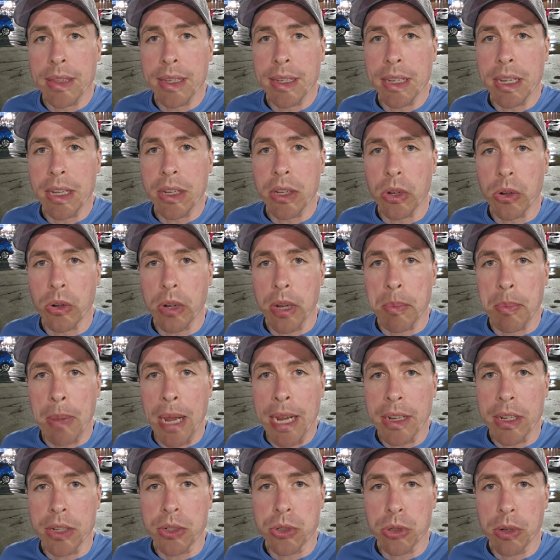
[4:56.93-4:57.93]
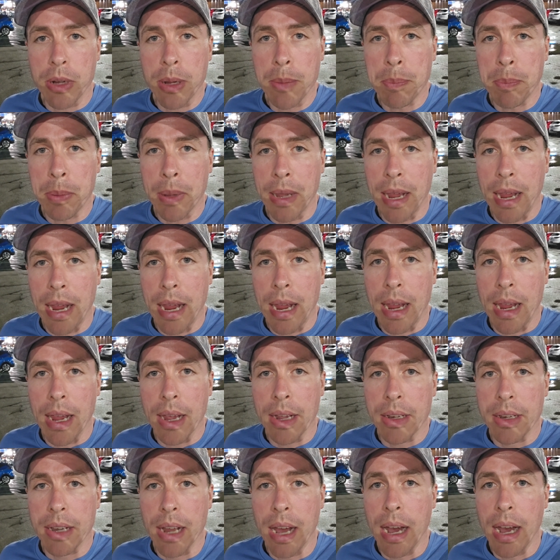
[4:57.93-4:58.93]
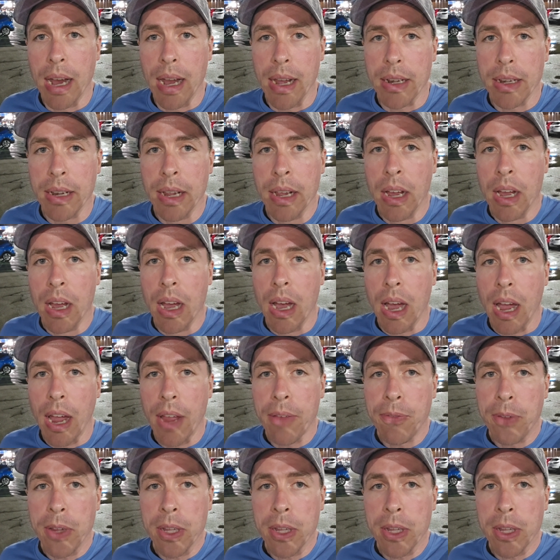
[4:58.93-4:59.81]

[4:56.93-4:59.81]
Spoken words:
thinking you can make a trip and not. I